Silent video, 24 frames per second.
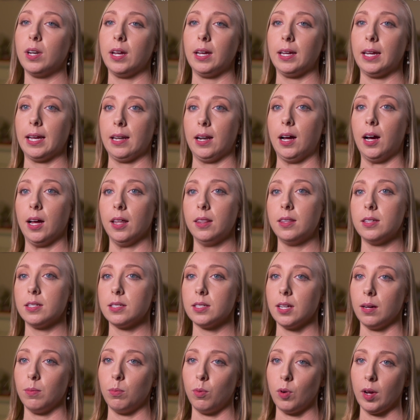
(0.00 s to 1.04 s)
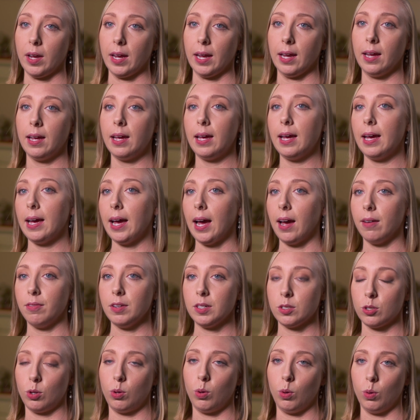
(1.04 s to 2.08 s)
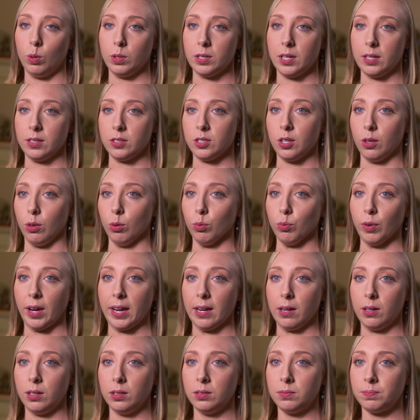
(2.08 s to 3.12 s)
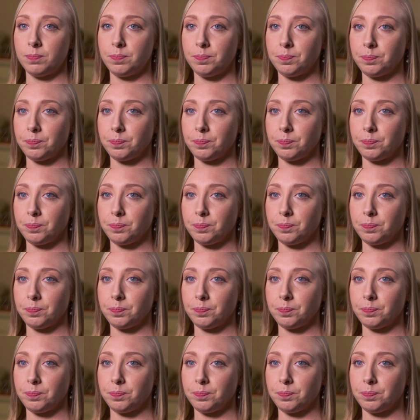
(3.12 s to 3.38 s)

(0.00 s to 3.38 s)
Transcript: I get on the subway, having to hold on to the rail,